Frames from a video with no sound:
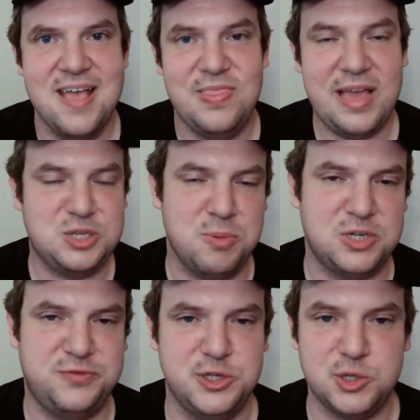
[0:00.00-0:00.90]
Thanks so
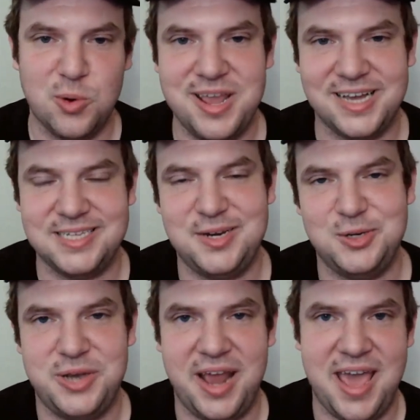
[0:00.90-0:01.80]
much for joining us here
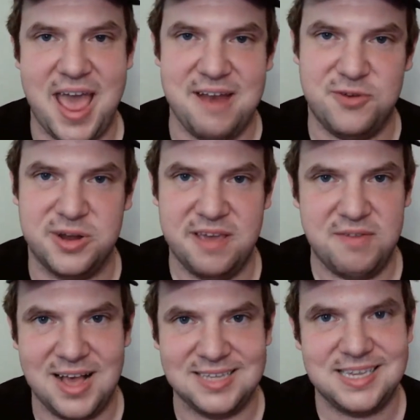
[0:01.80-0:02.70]
today and for
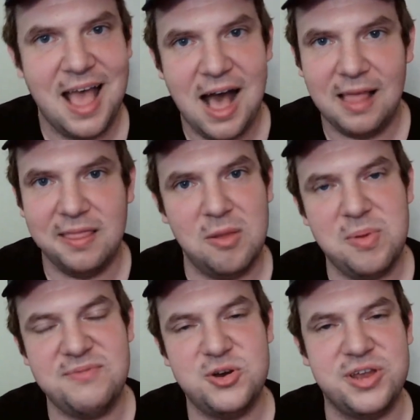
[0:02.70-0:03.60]
giving us a little
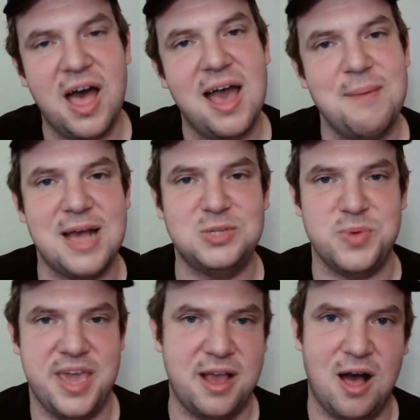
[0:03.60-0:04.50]
bit of your time as we
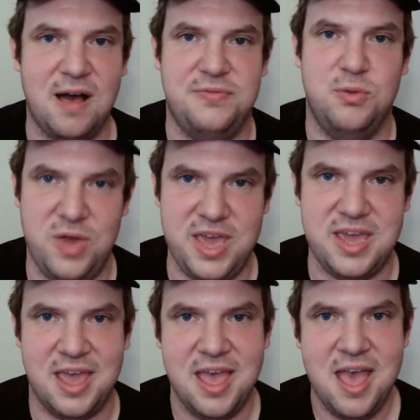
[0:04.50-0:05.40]
kick off the
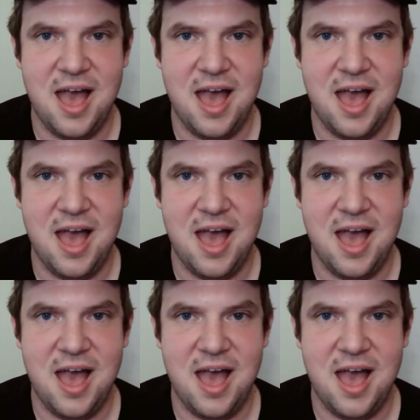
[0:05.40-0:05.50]
week.